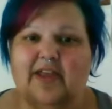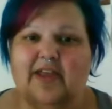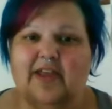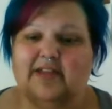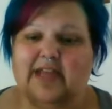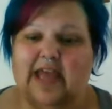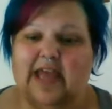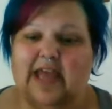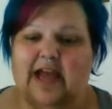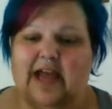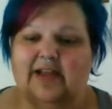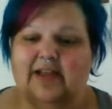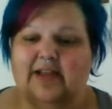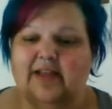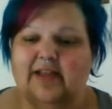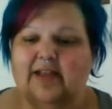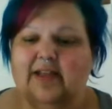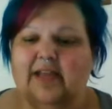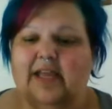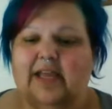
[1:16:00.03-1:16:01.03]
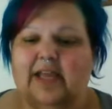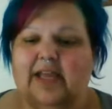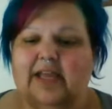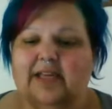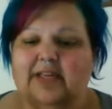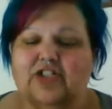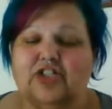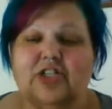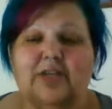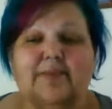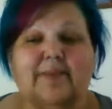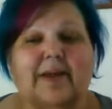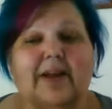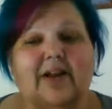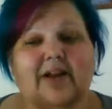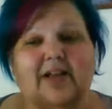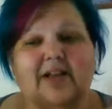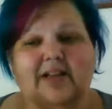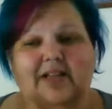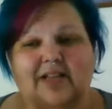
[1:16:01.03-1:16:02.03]
And yeah, and she
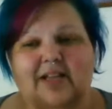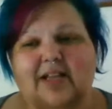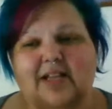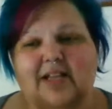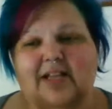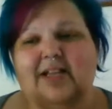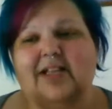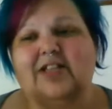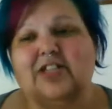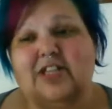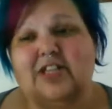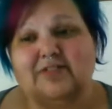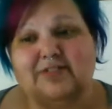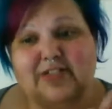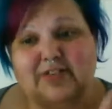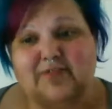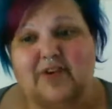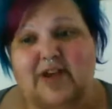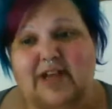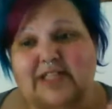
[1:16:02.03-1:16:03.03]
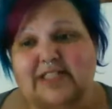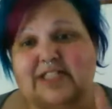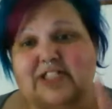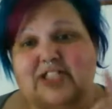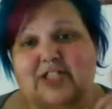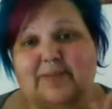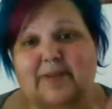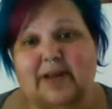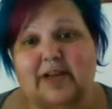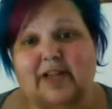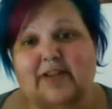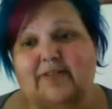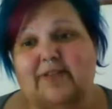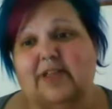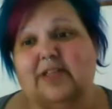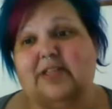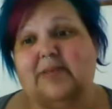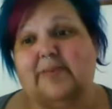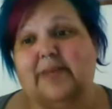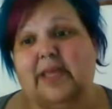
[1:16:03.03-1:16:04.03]
better, if she finds it, she better give
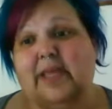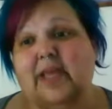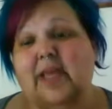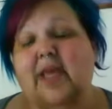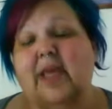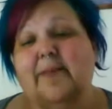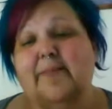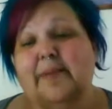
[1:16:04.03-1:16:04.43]
it to me,